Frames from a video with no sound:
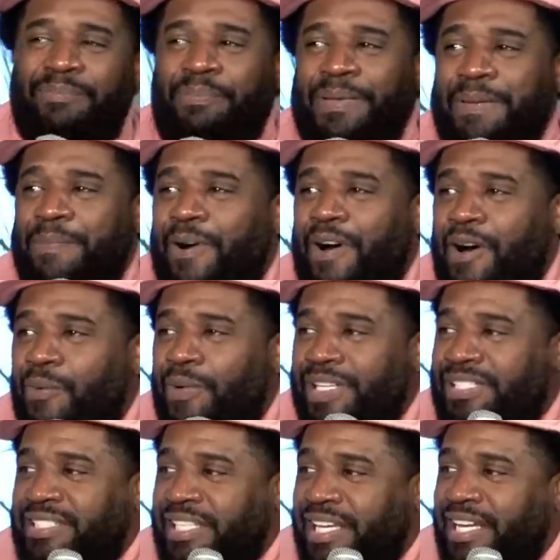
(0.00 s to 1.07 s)
Yeah, people
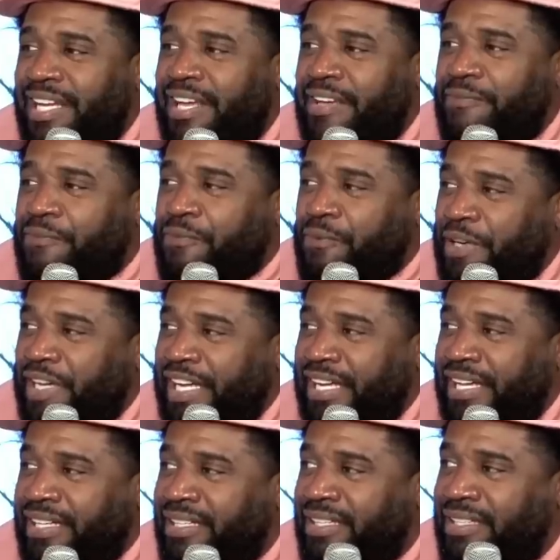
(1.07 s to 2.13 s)
always say they they
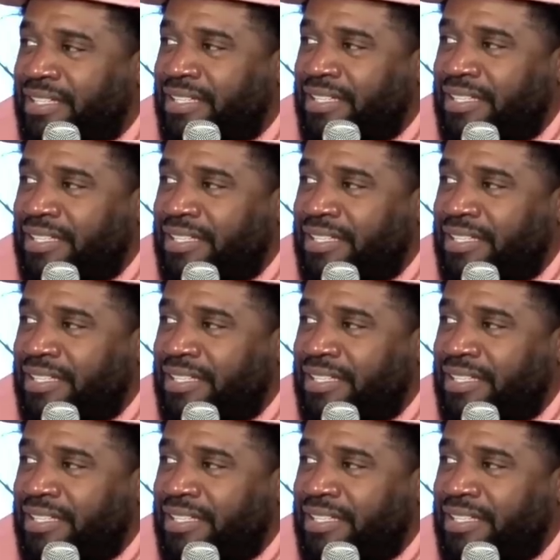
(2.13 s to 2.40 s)
friend.